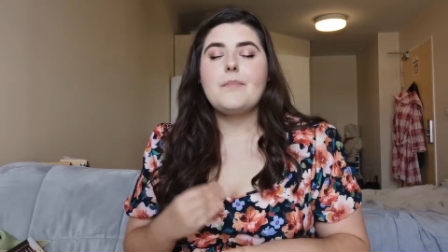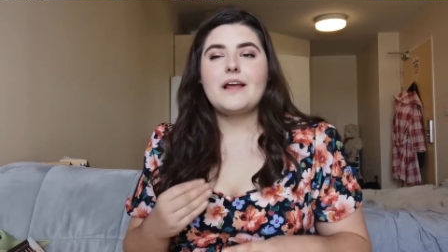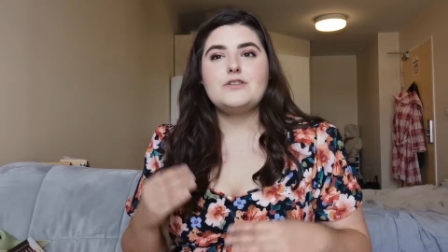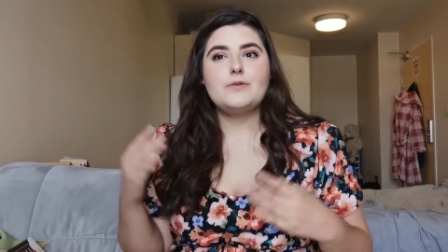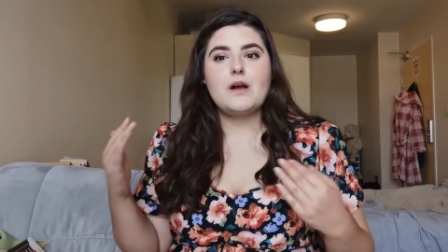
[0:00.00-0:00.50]
But
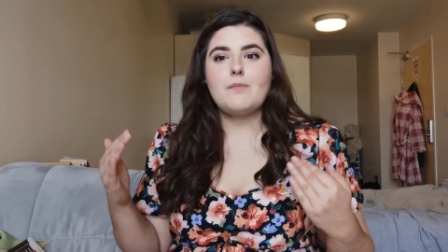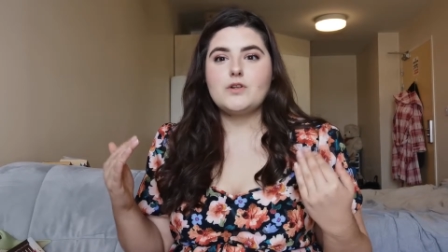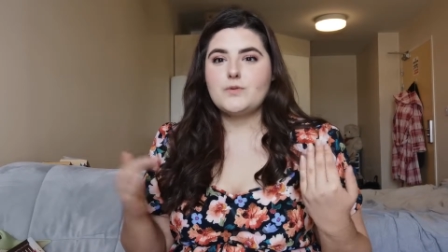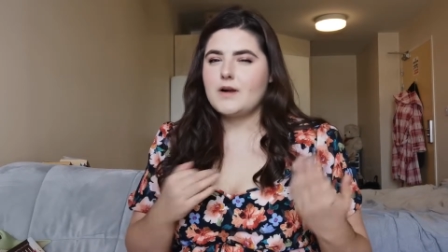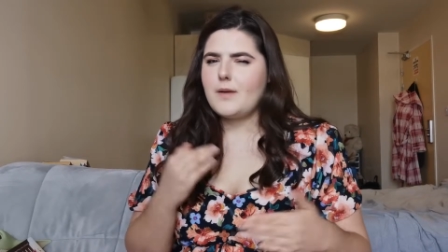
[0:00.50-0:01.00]
I do come
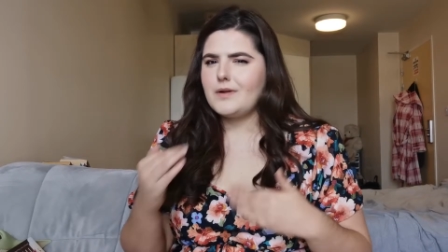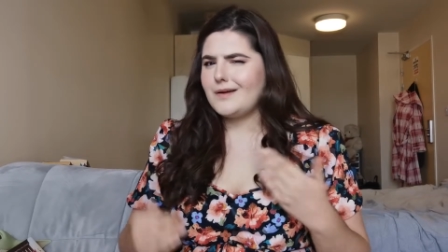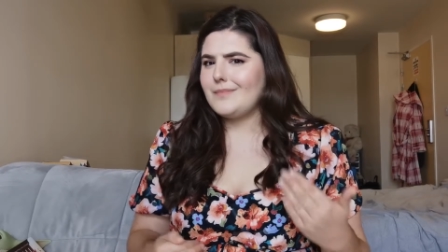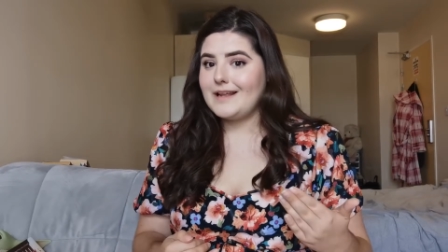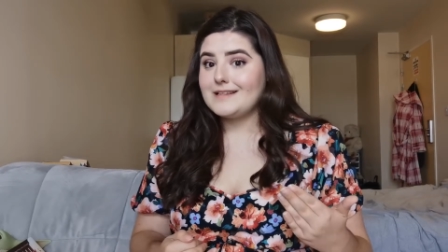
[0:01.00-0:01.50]
on to a couple of
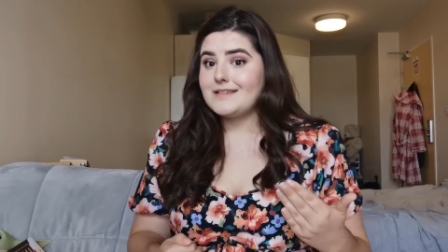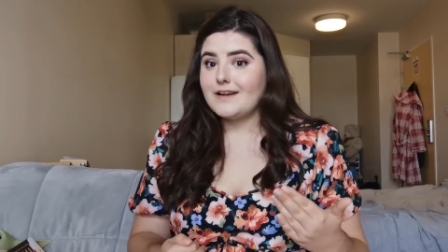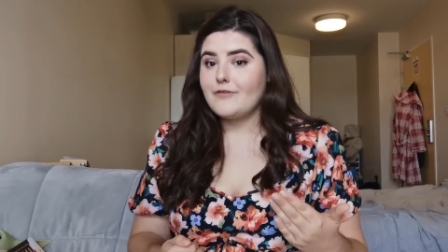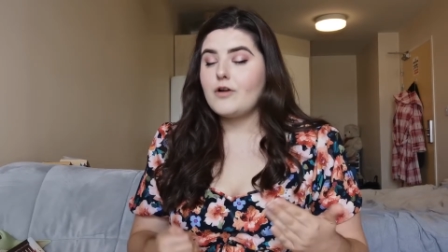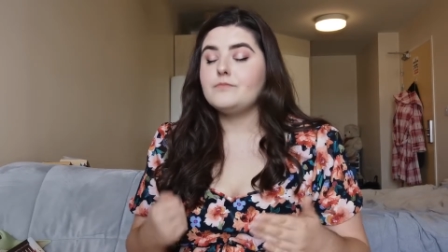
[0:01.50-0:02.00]
complaints
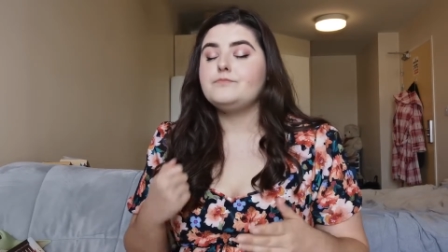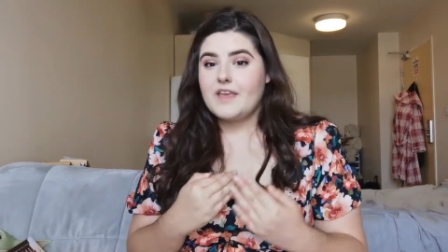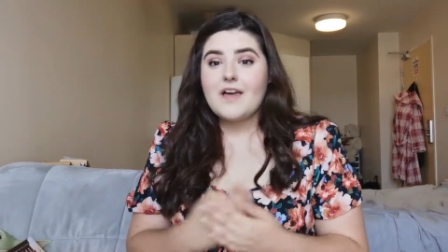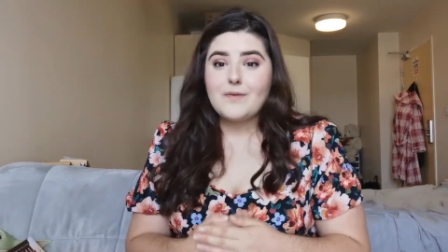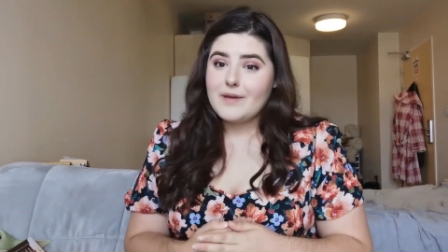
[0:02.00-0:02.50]
later on.
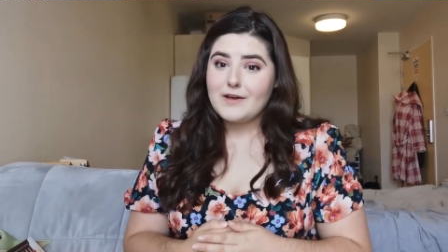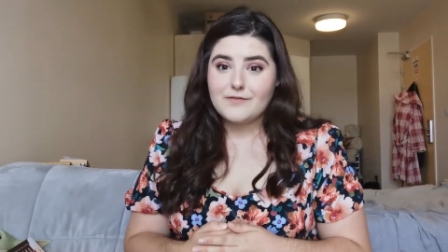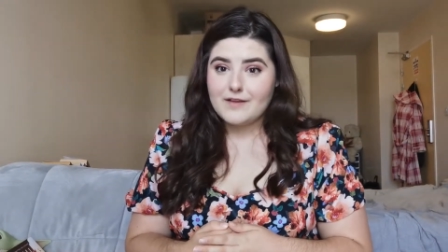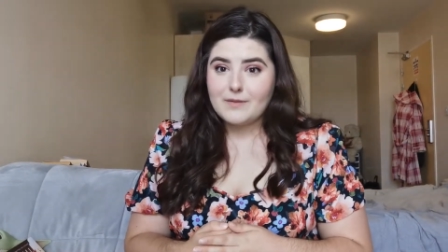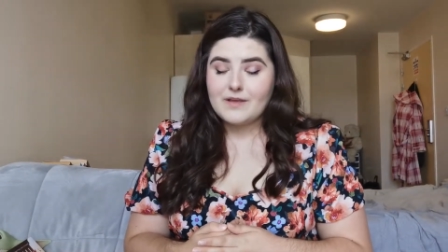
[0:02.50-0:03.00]
The other
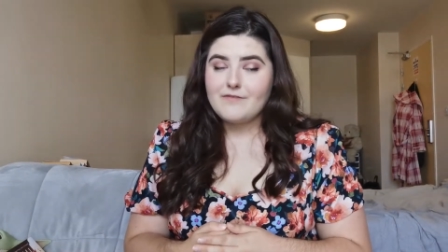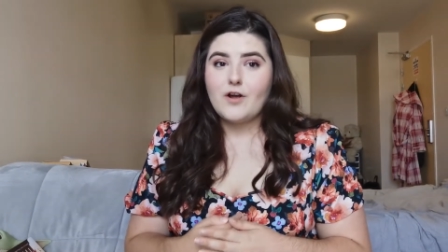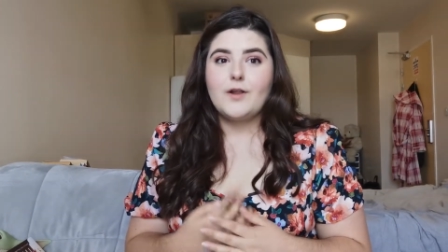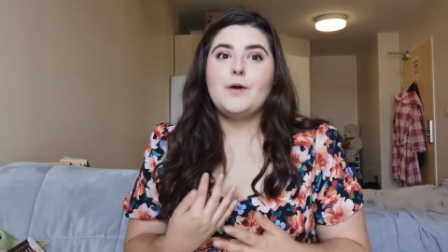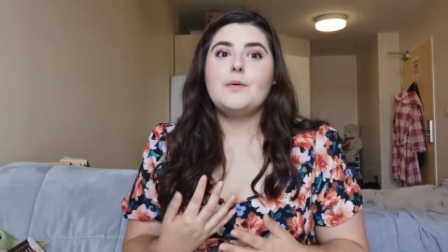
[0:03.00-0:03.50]
POV that we
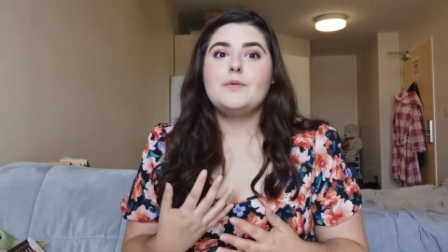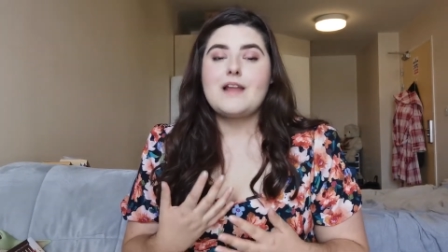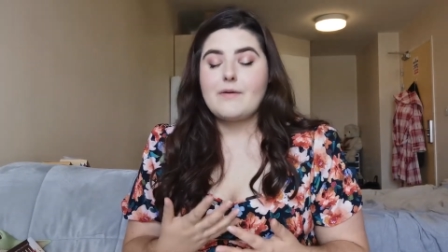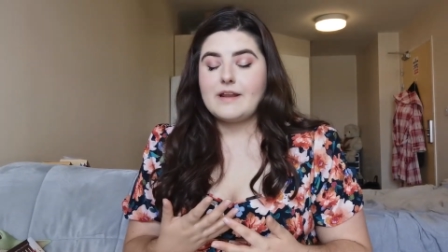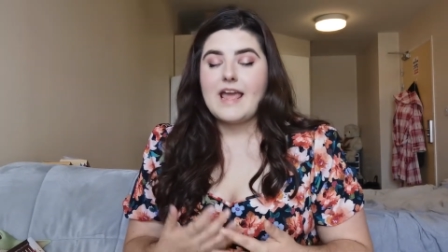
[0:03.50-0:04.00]
follow
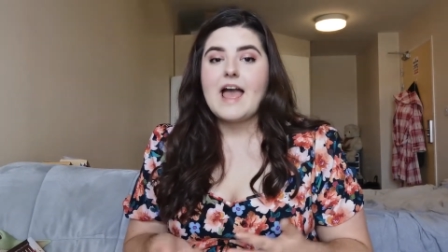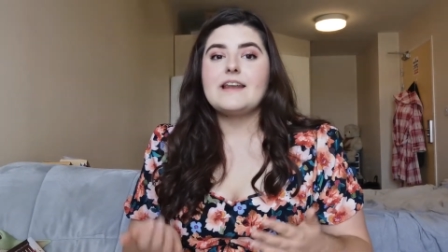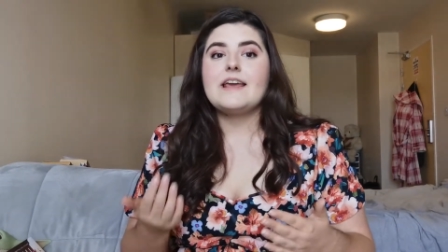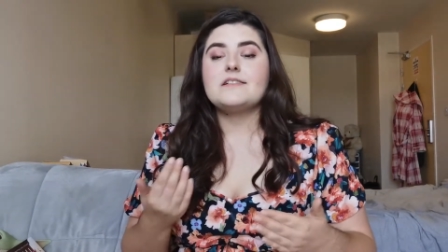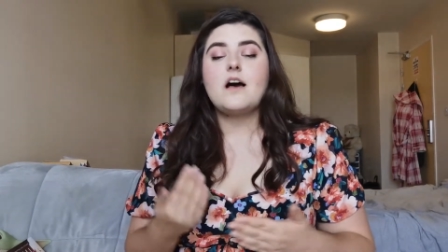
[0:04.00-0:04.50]
now and
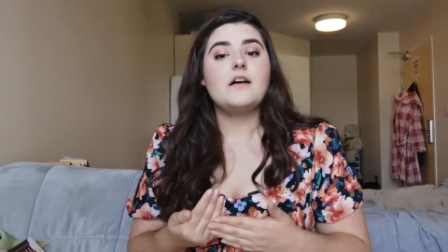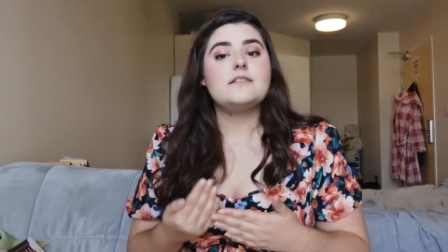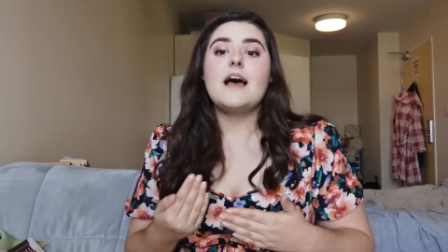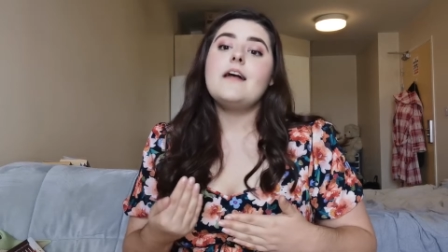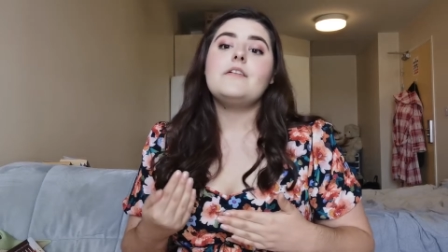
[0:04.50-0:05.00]
again is
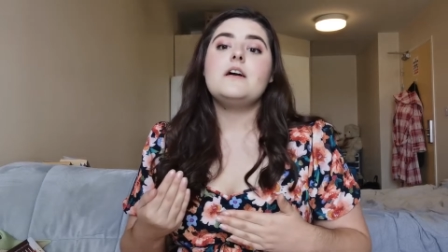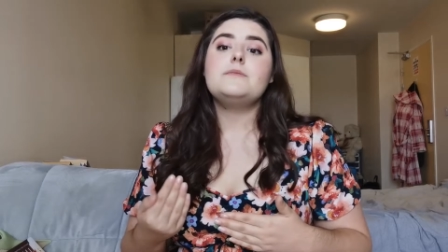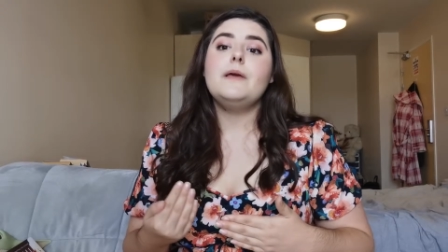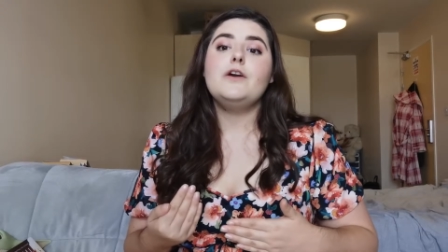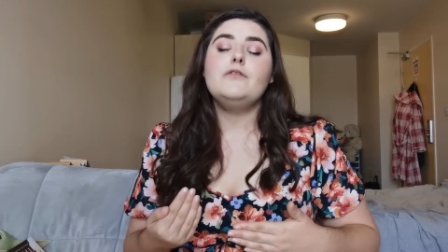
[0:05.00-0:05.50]
Hunt Athalar's
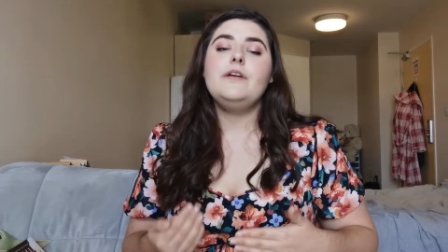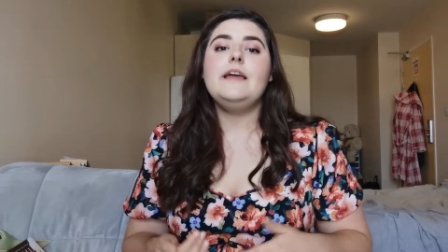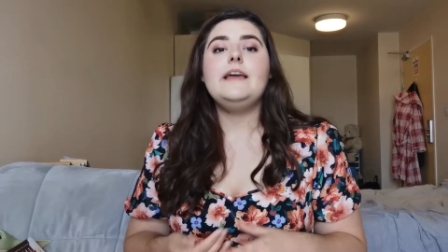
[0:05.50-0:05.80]
POV.